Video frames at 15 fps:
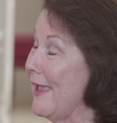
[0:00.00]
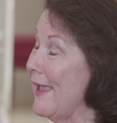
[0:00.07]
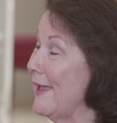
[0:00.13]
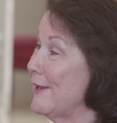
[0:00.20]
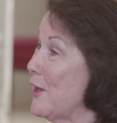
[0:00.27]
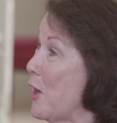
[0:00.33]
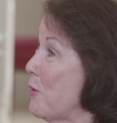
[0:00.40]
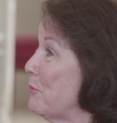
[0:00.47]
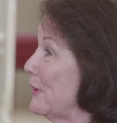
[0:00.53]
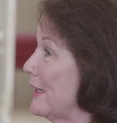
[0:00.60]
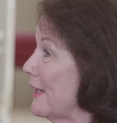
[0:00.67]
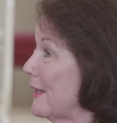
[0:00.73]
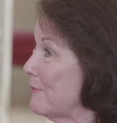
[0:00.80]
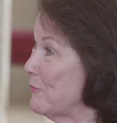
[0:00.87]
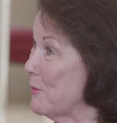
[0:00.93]
and
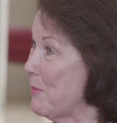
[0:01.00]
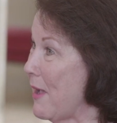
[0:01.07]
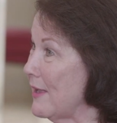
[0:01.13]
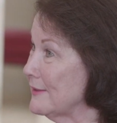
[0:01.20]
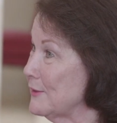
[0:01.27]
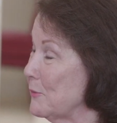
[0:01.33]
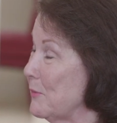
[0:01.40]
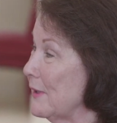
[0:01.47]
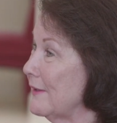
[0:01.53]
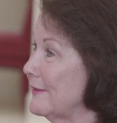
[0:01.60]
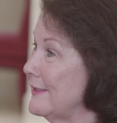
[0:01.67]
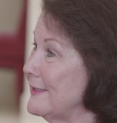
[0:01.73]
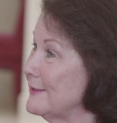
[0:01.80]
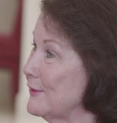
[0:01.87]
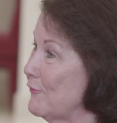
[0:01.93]
opening up the
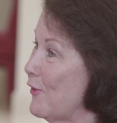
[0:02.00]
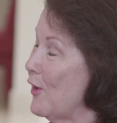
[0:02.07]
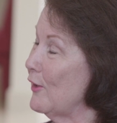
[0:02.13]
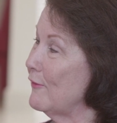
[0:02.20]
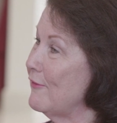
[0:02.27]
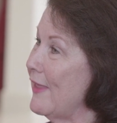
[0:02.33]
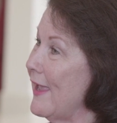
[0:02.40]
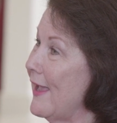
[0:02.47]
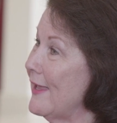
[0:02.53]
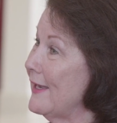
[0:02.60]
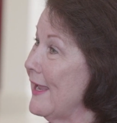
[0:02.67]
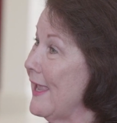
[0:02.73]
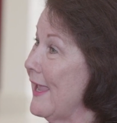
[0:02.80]
possibilities of all of that.